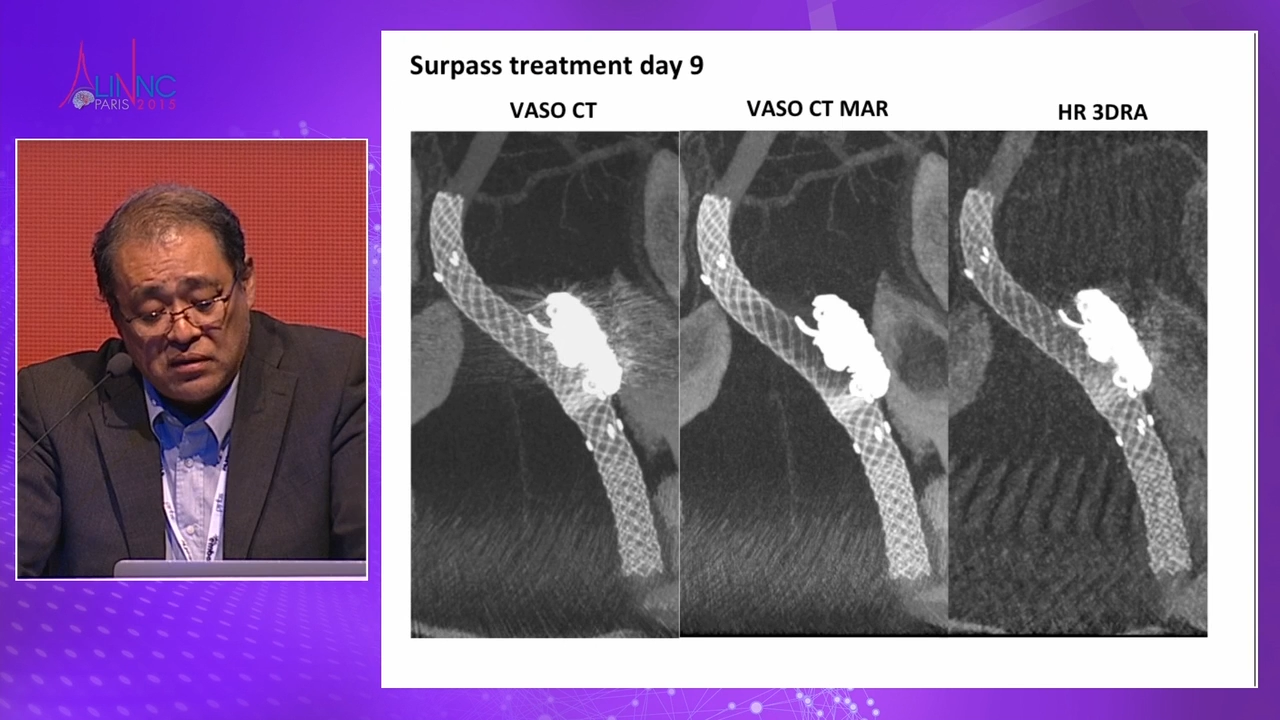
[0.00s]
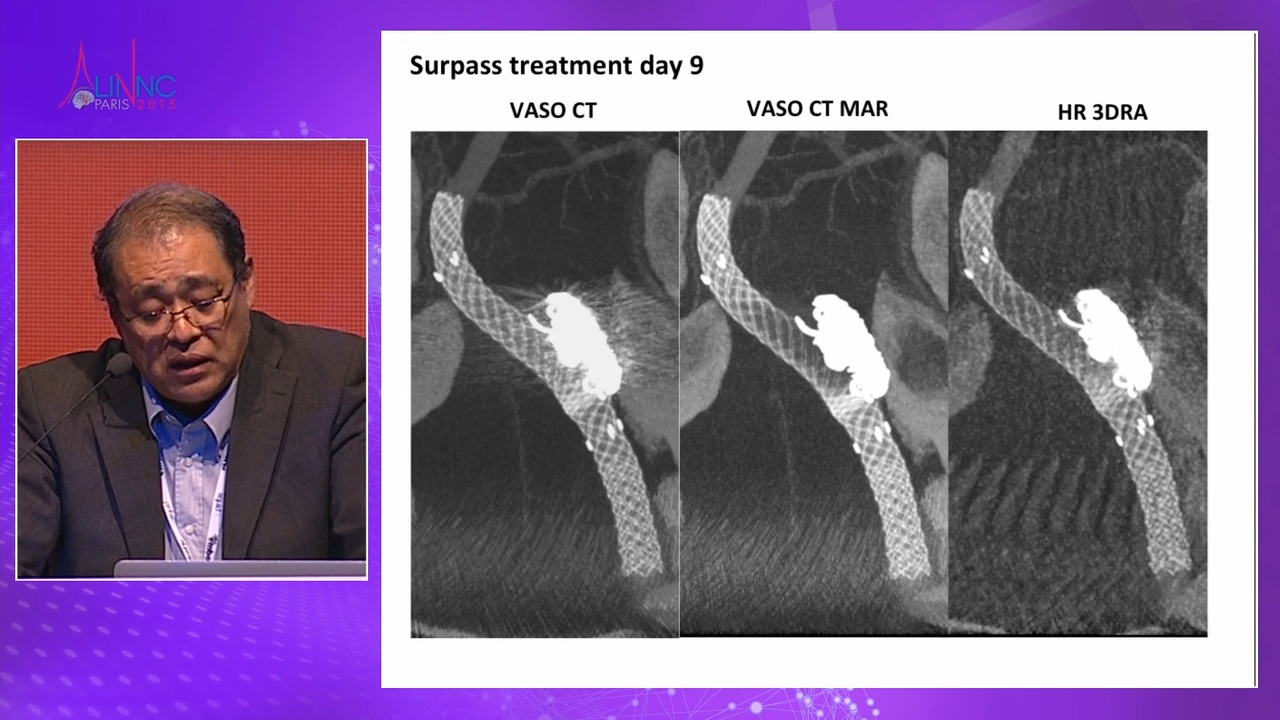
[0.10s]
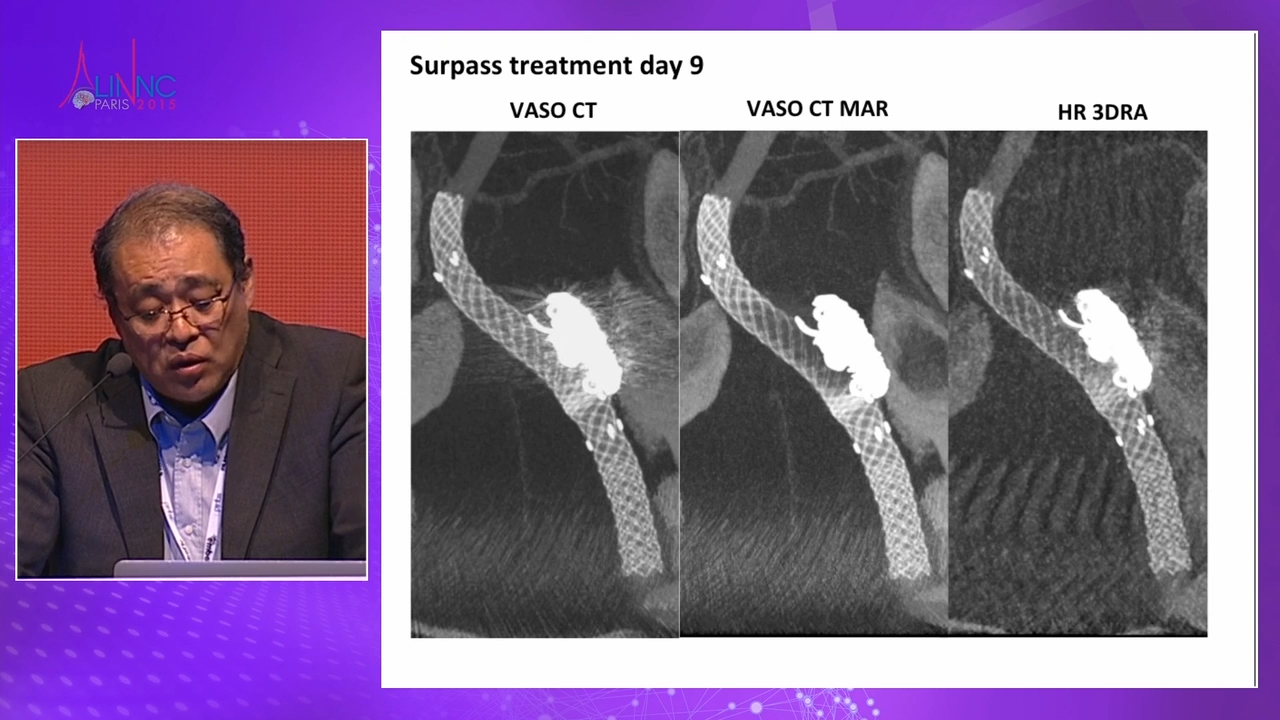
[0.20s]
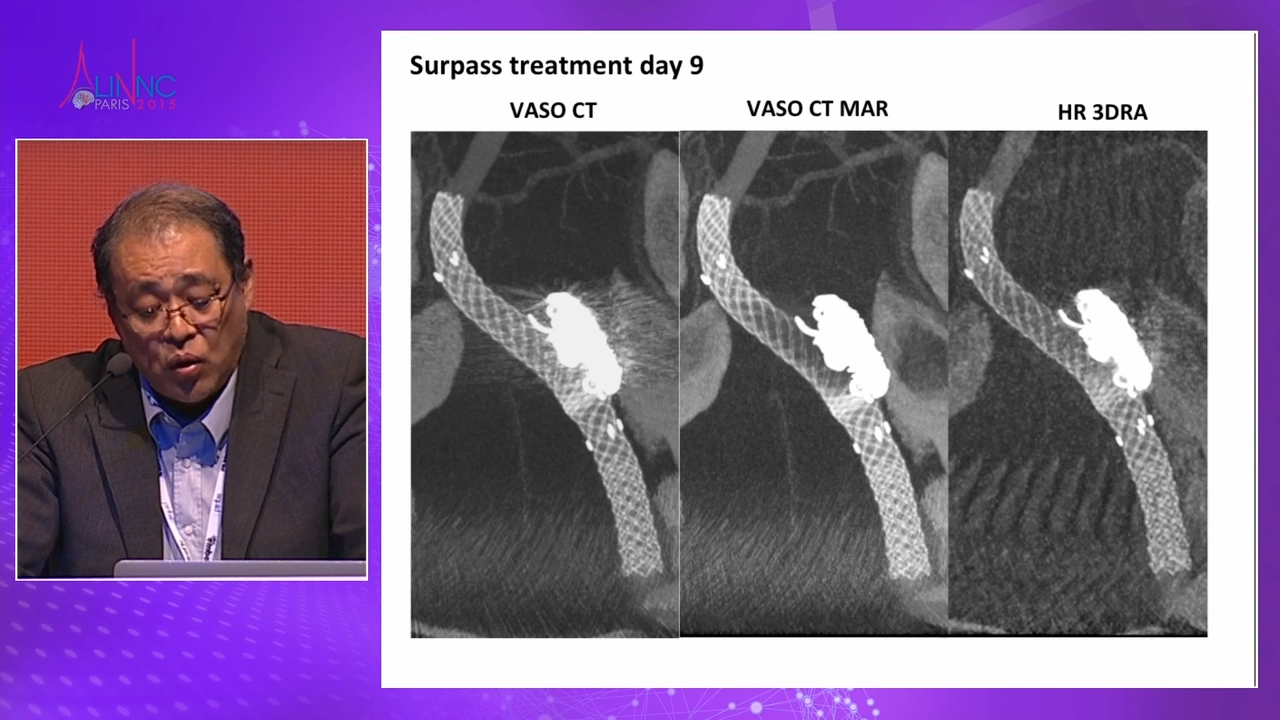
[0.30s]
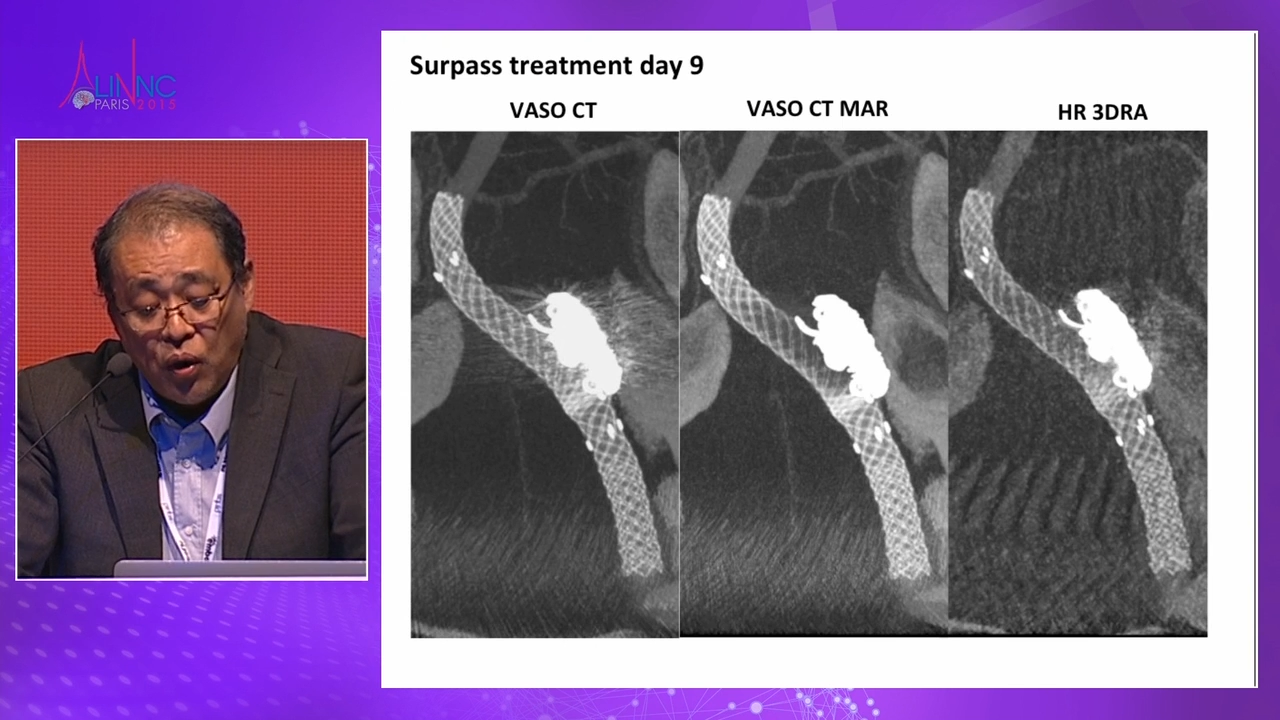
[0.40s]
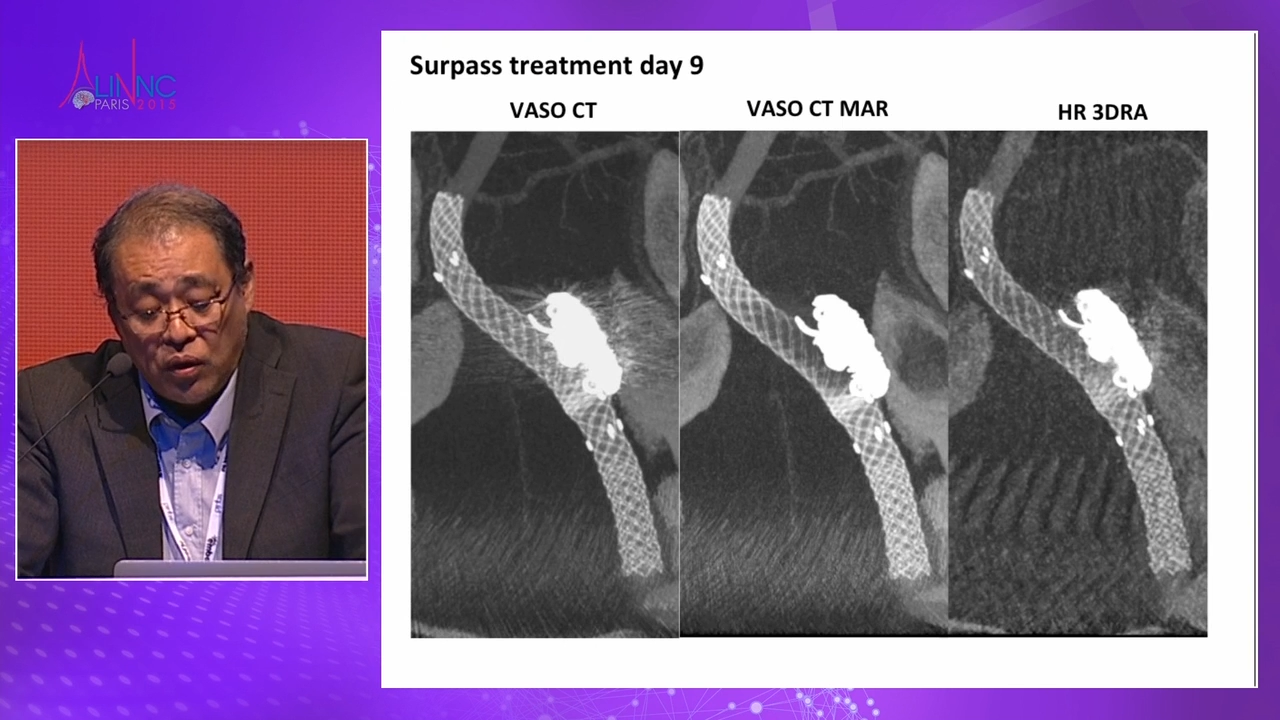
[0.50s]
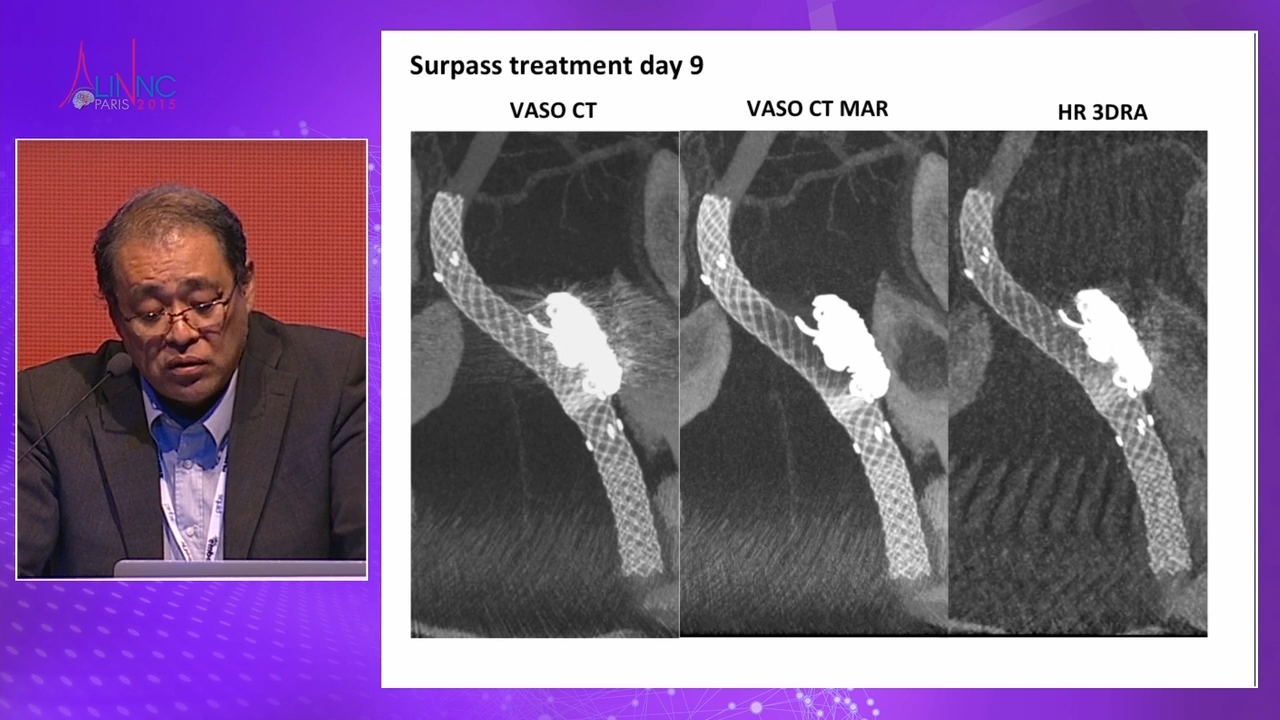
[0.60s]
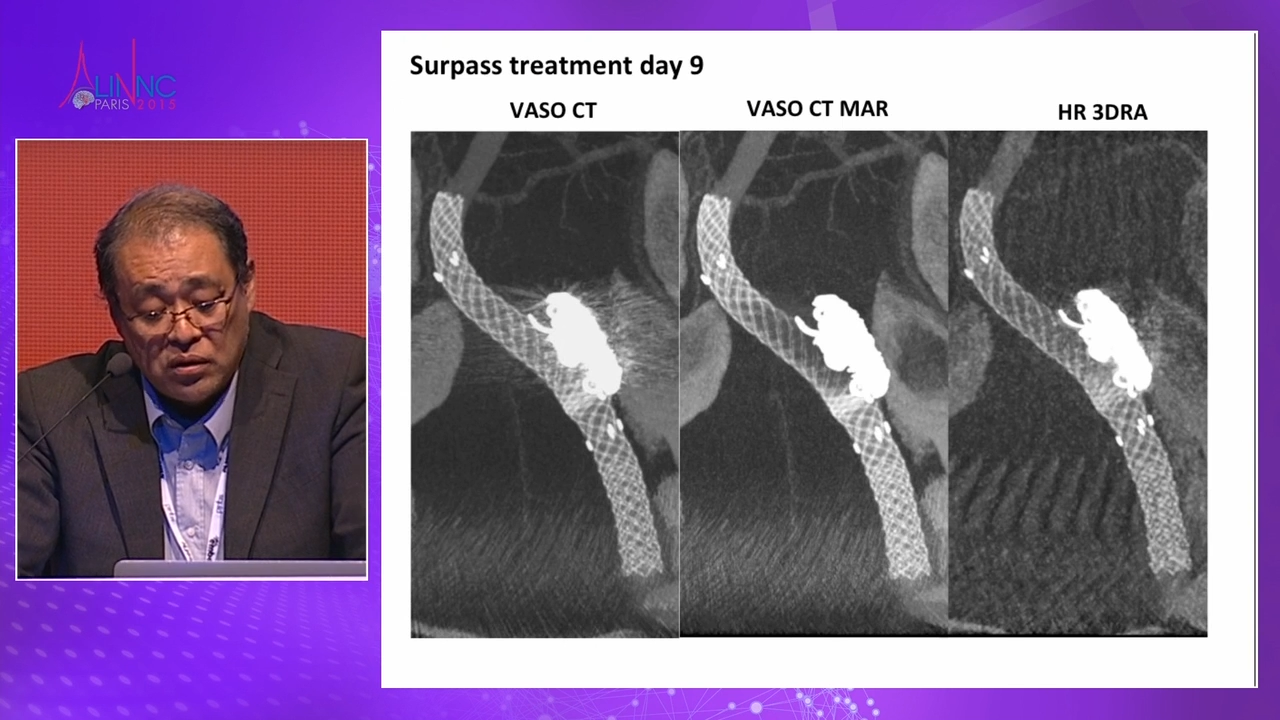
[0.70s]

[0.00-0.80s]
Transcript: and the coils.